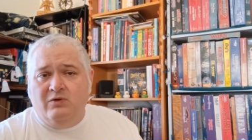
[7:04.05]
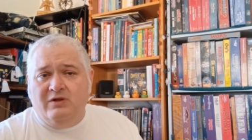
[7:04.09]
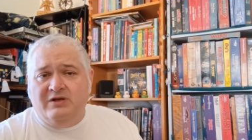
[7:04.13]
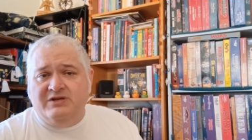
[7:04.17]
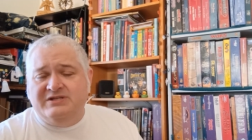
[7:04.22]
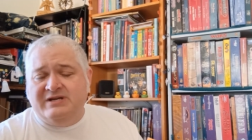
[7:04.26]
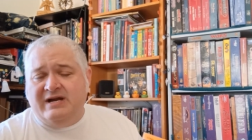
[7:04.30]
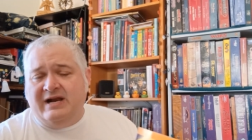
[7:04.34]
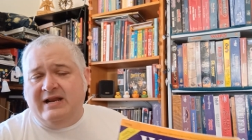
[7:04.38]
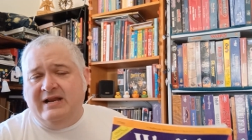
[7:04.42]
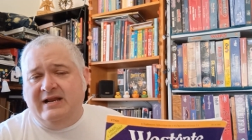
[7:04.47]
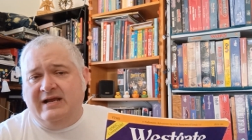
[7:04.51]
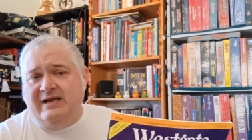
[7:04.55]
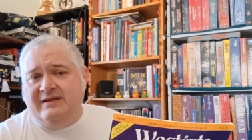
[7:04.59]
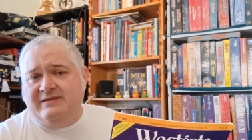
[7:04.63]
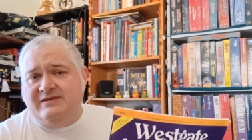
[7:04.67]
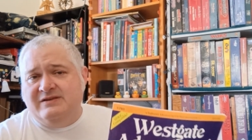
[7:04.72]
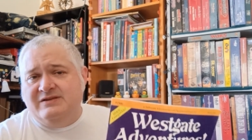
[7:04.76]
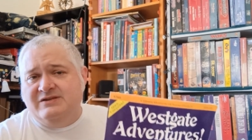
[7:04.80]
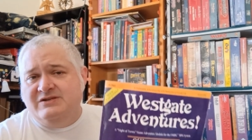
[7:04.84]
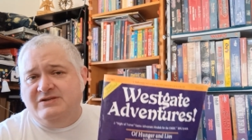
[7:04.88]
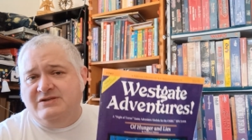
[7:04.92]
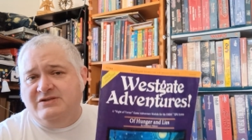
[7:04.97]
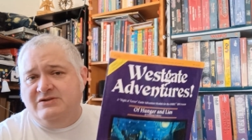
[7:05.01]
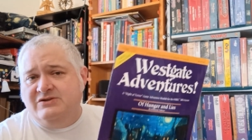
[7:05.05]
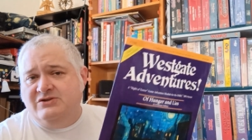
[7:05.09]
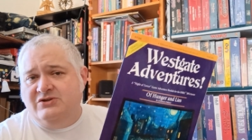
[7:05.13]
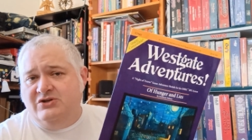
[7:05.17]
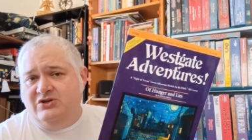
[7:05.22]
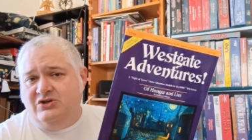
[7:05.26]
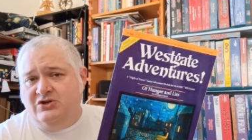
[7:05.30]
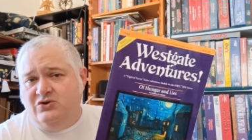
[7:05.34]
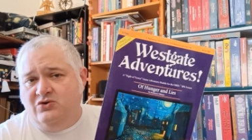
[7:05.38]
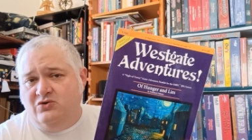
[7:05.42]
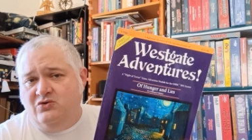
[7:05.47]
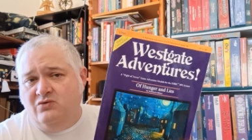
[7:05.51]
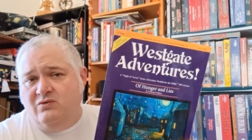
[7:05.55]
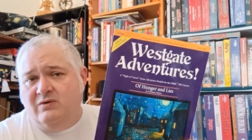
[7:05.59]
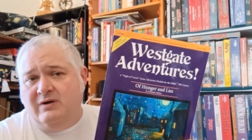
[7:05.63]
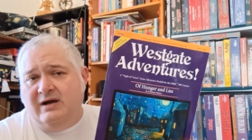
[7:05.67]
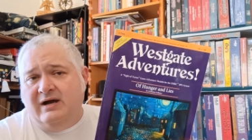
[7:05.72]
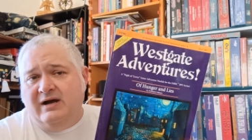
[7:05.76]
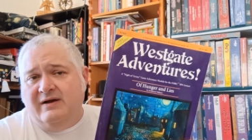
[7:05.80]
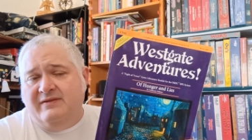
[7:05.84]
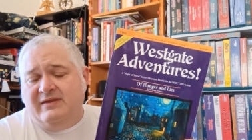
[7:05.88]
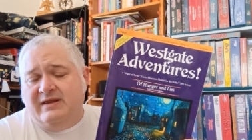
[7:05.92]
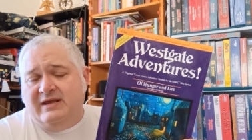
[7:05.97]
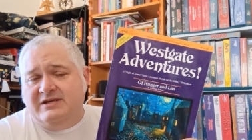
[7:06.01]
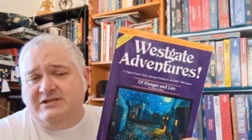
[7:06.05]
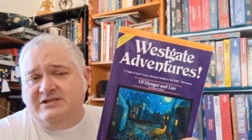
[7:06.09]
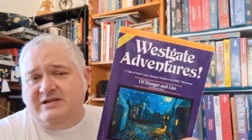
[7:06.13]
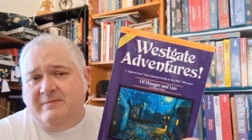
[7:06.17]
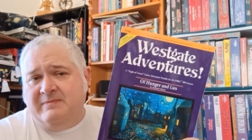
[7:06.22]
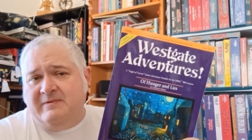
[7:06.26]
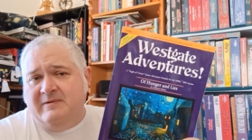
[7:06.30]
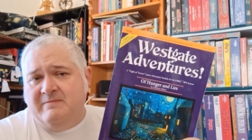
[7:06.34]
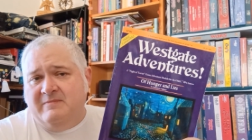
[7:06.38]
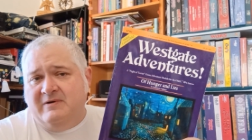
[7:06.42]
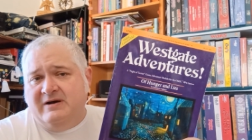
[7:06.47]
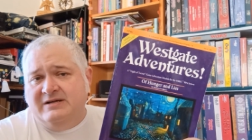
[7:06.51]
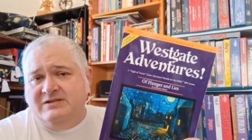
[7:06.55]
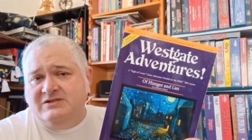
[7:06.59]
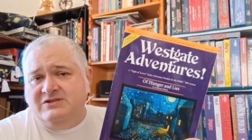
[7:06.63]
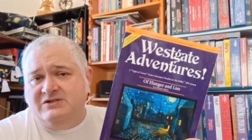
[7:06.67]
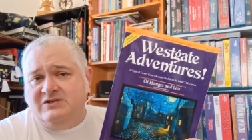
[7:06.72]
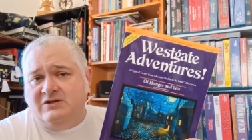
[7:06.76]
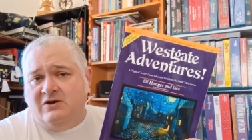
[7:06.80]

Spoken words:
real excited to get this to you in the next couple of months.